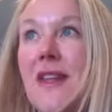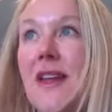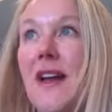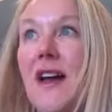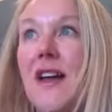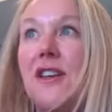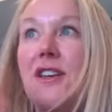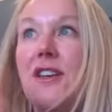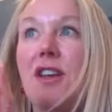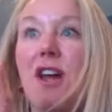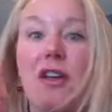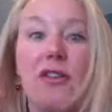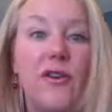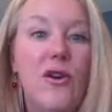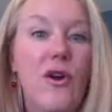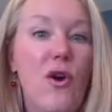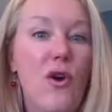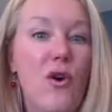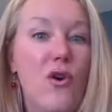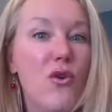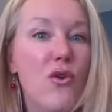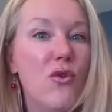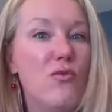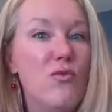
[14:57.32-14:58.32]
another
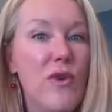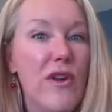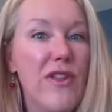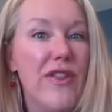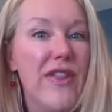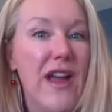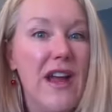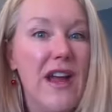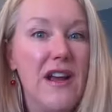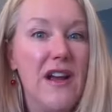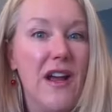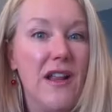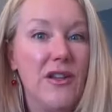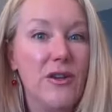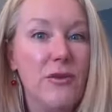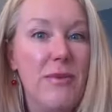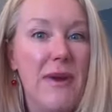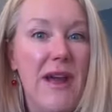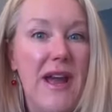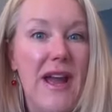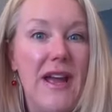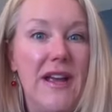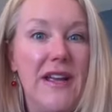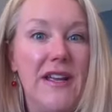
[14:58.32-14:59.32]
home with that color
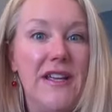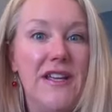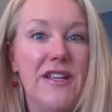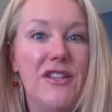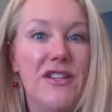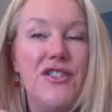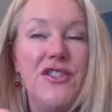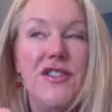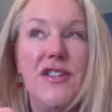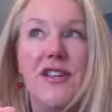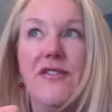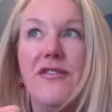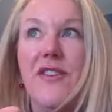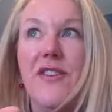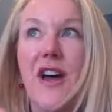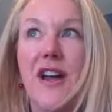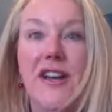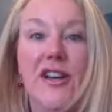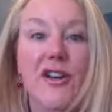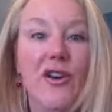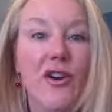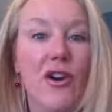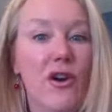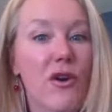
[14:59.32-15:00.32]
package, if not
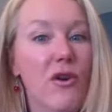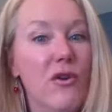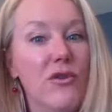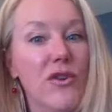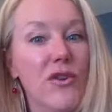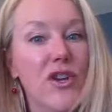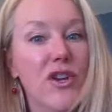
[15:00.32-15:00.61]
in our own